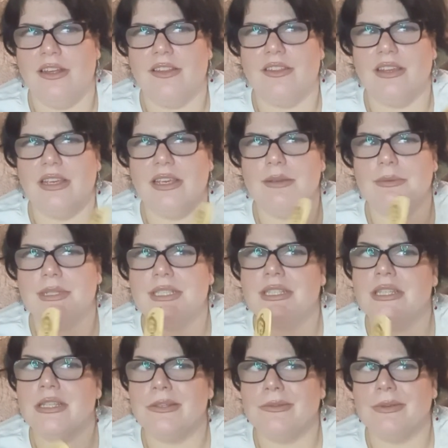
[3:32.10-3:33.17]
think it was
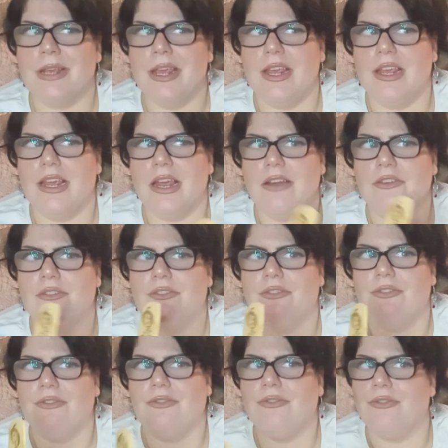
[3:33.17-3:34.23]
3 and
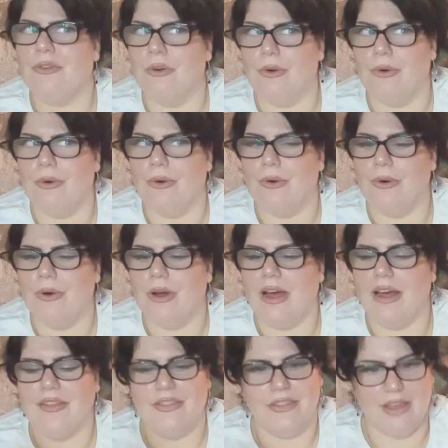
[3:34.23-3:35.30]
4,
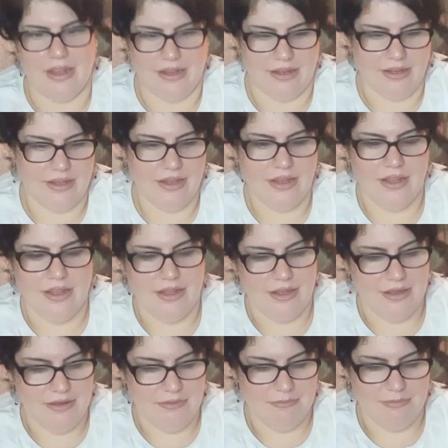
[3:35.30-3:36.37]
I think.
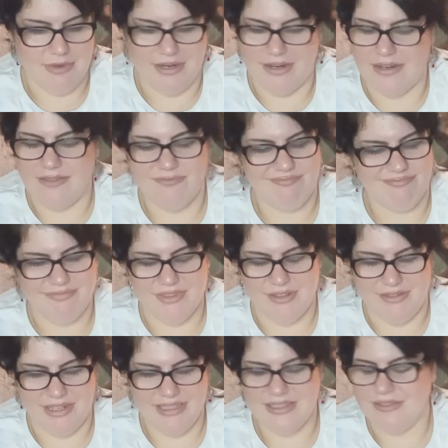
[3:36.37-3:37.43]
But the
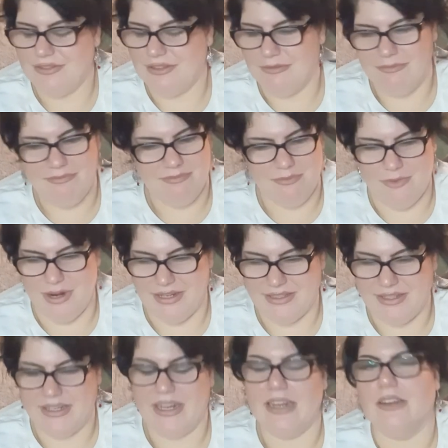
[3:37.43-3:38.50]
rest of them weren't
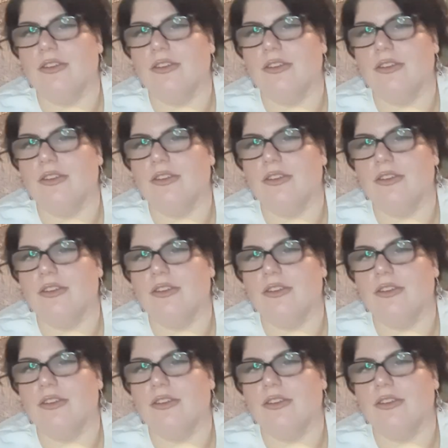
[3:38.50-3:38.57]
too keen